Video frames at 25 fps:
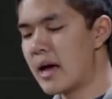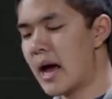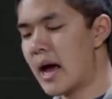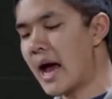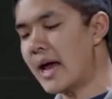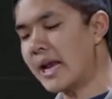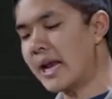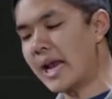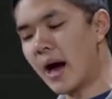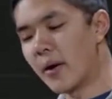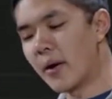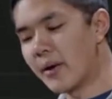
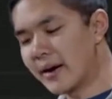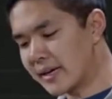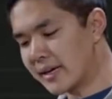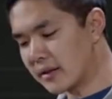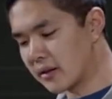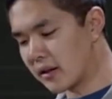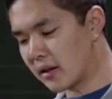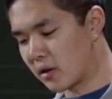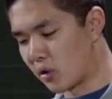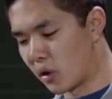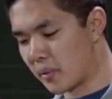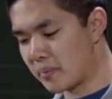And now I
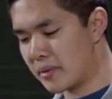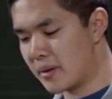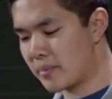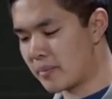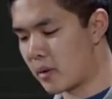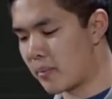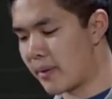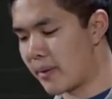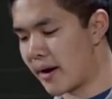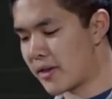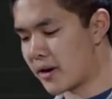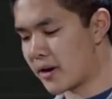can sort
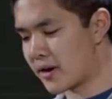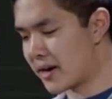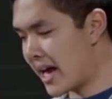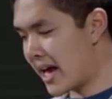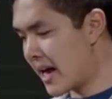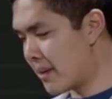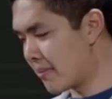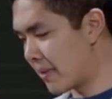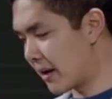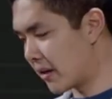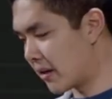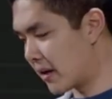people by their
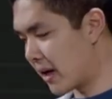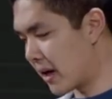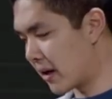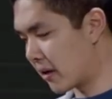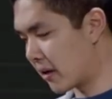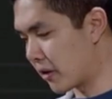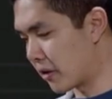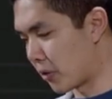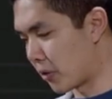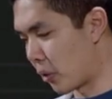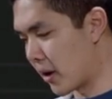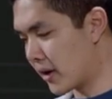name by saying
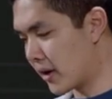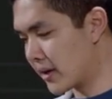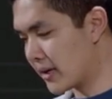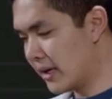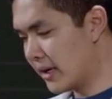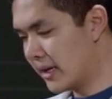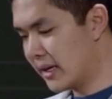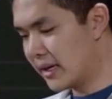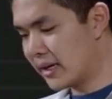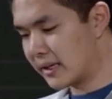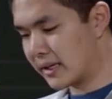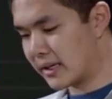sort
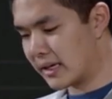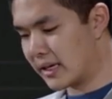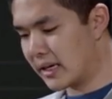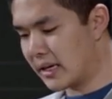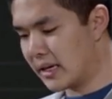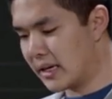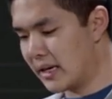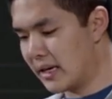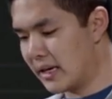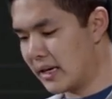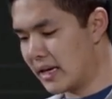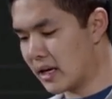
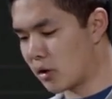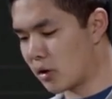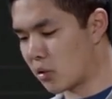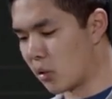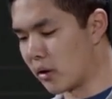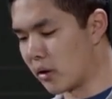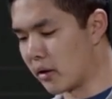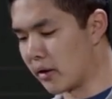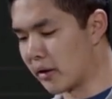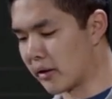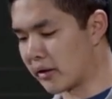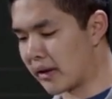key
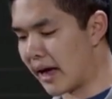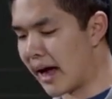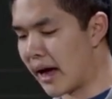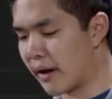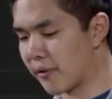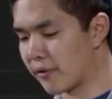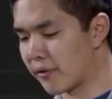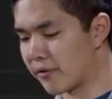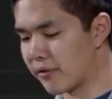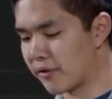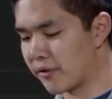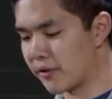equals
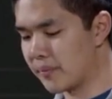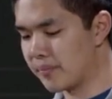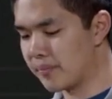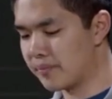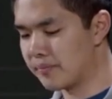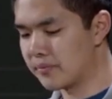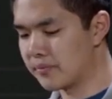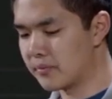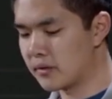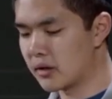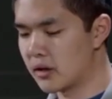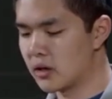f.
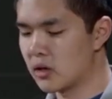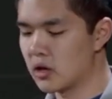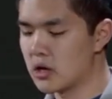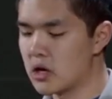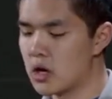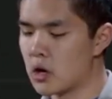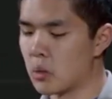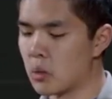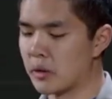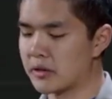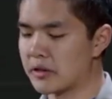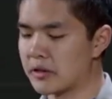
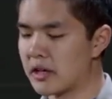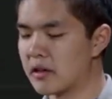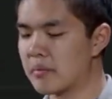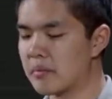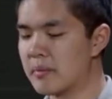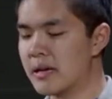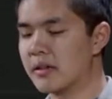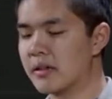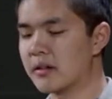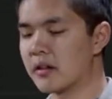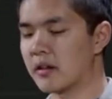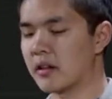What this
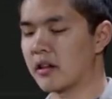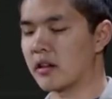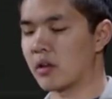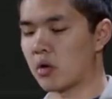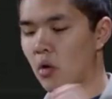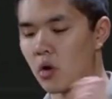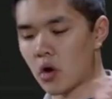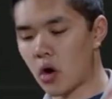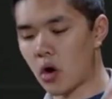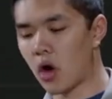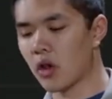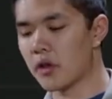means is
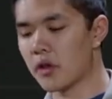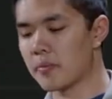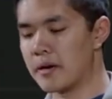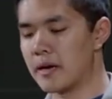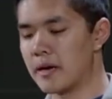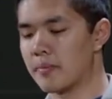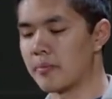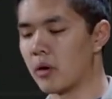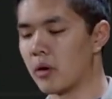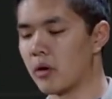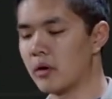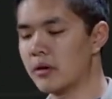sort all the
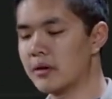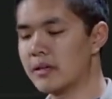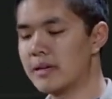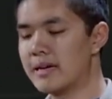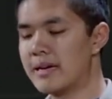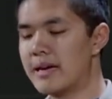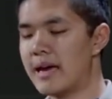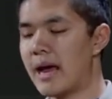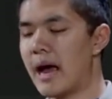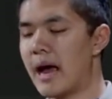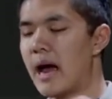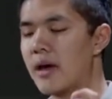people,
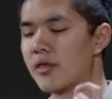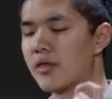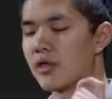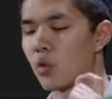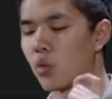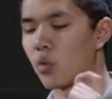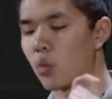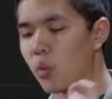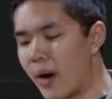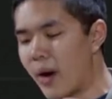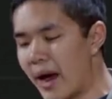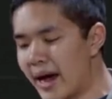and the
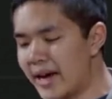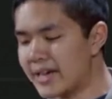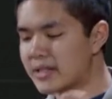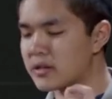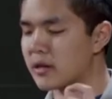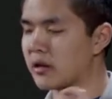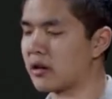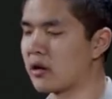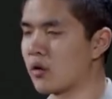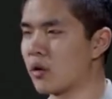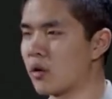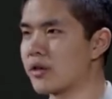way
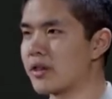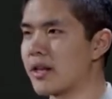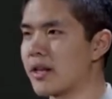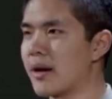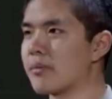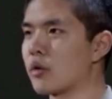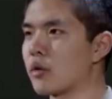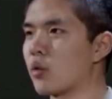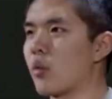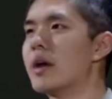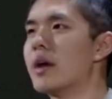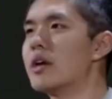to sort
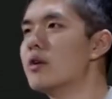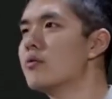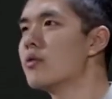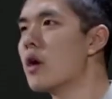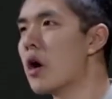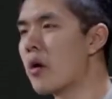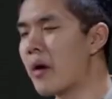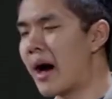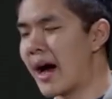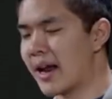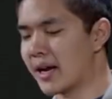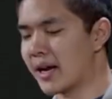them, the way you
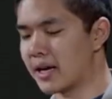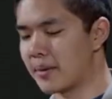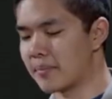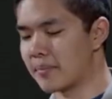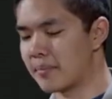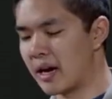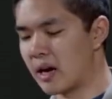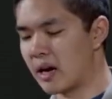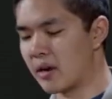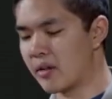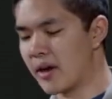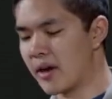know how to
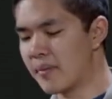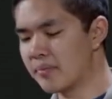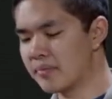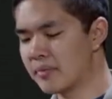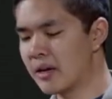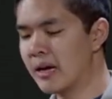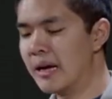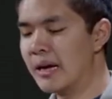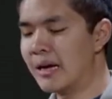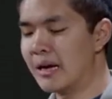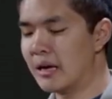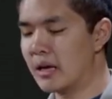compare them,
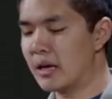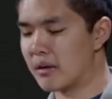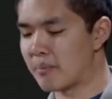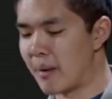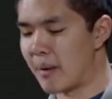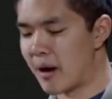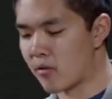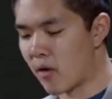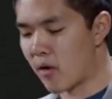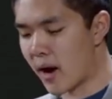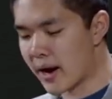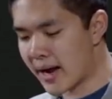is
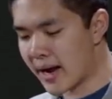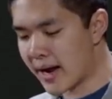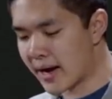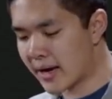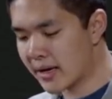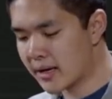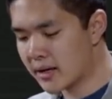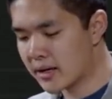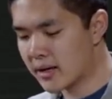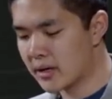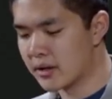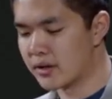by
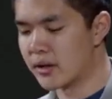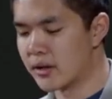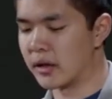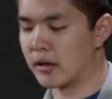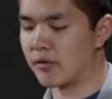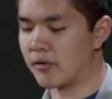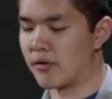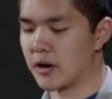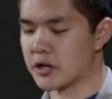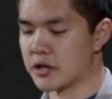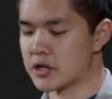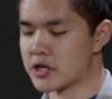running this
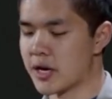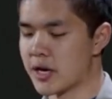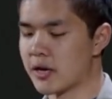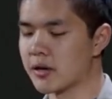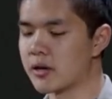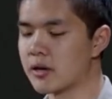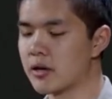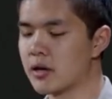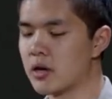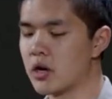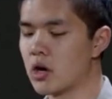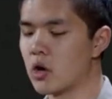function,
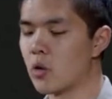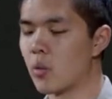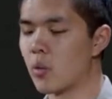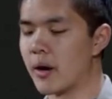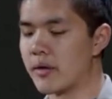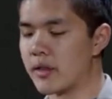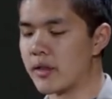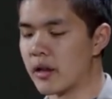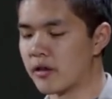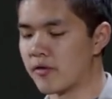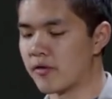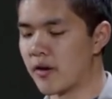
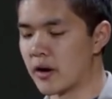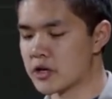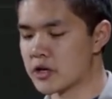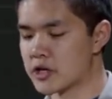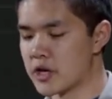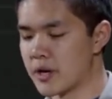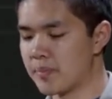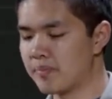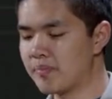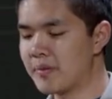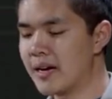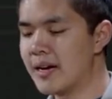where this
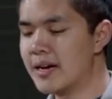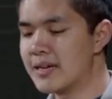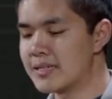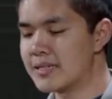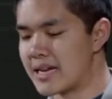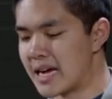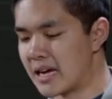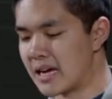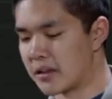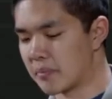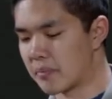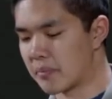function
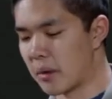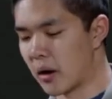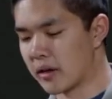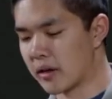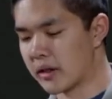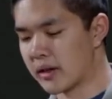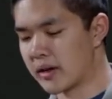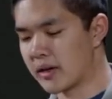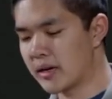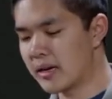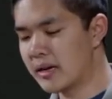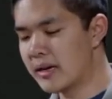takes a
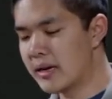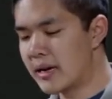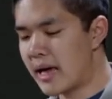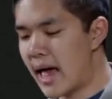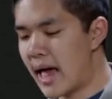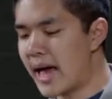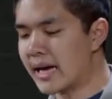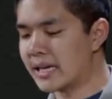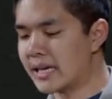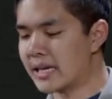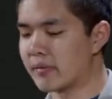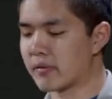person
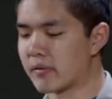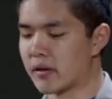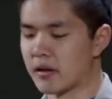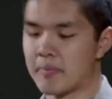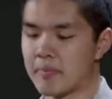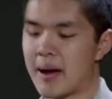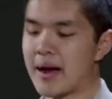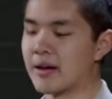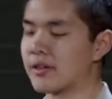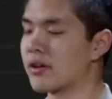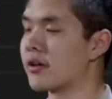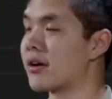and gives us
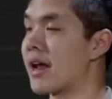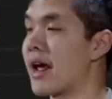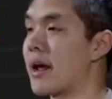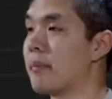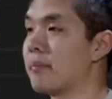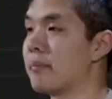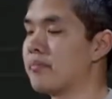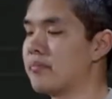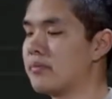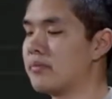back their name.